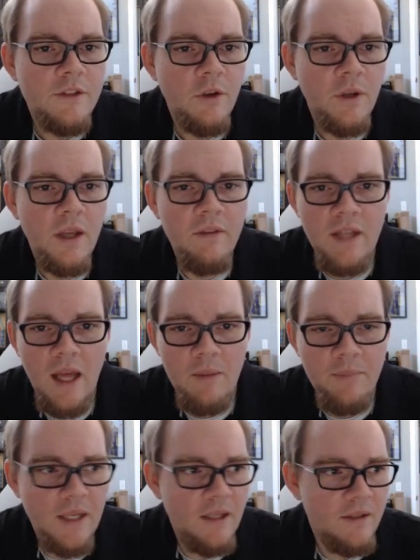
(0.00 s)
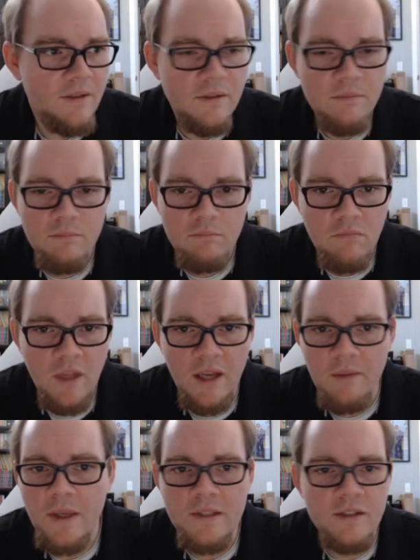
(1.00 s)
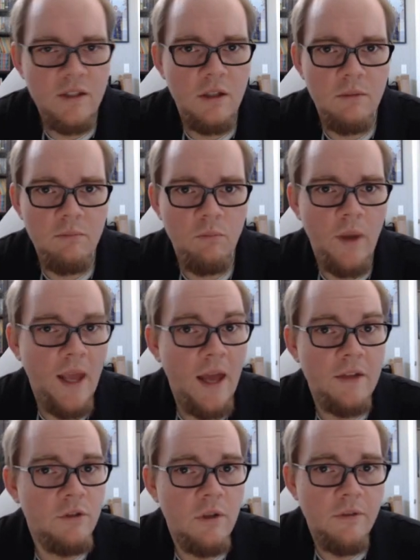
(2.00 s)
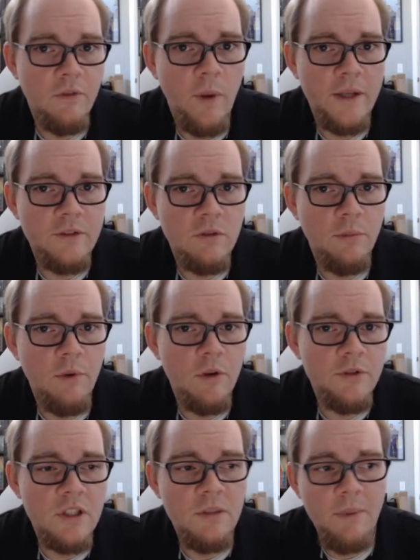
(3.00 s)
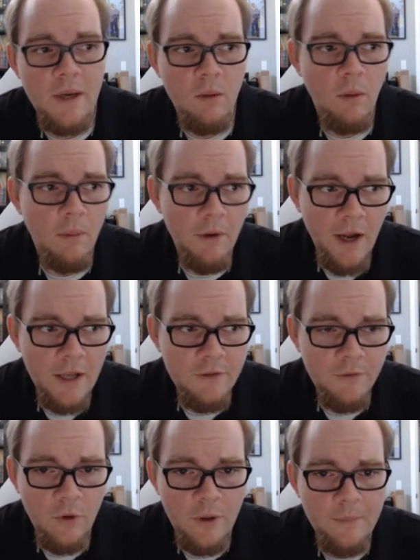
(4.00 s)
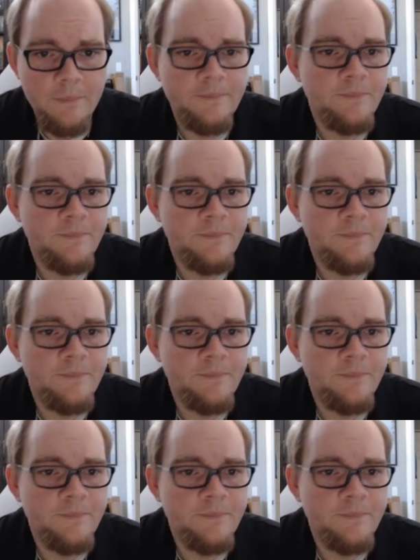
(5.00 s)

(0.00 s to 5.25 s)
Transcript: So given that piece, like basically we had two different ways to approach it depending on what we were asked for.